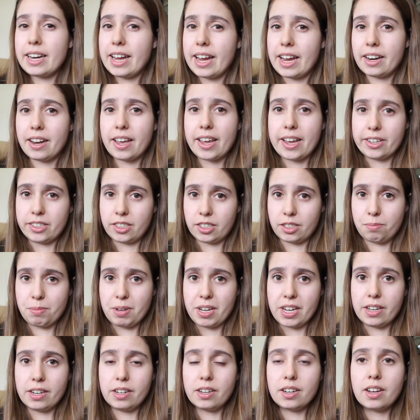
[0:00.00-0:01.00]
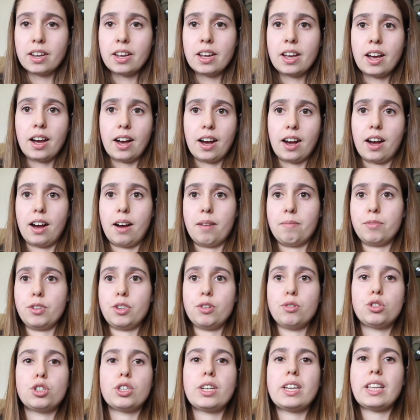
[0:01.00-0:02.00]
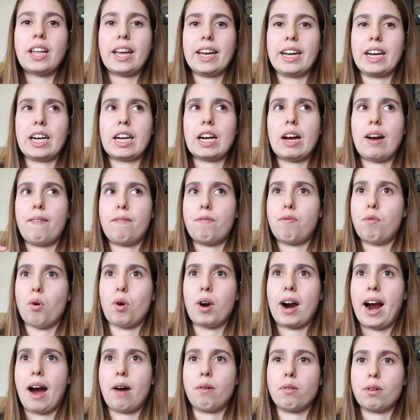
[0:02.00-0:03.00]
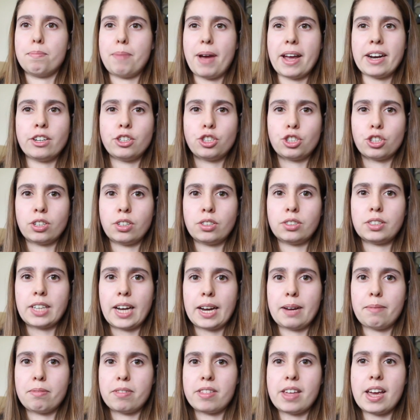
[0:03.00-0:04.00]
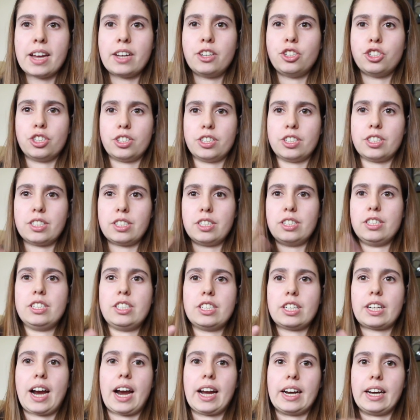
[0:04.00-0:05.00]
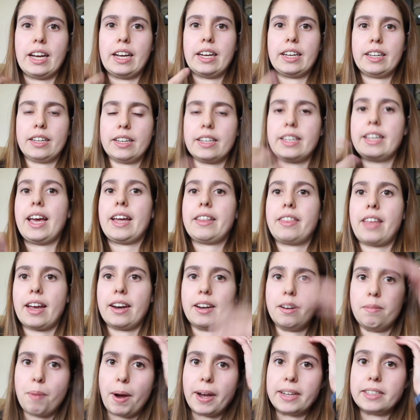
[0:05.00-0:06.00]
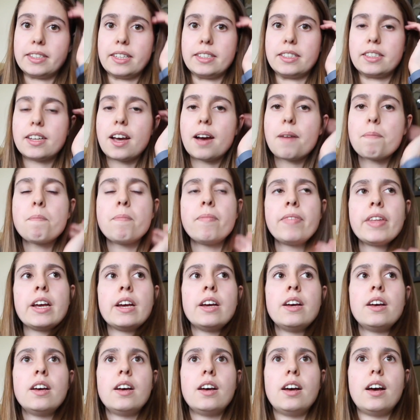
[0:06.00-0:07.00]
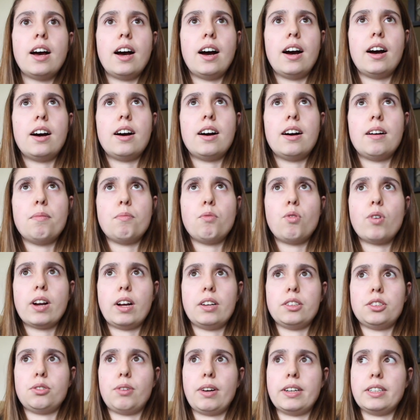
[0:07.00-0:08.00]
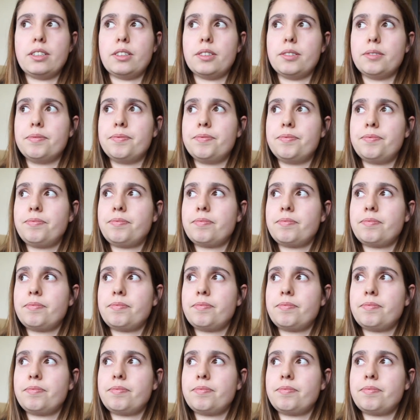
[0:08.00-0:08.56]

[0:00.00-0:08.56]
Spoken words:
an antihistamine, usually like a 4-hour Benadryl type thing, just to kind of get that in my system. What else do I do?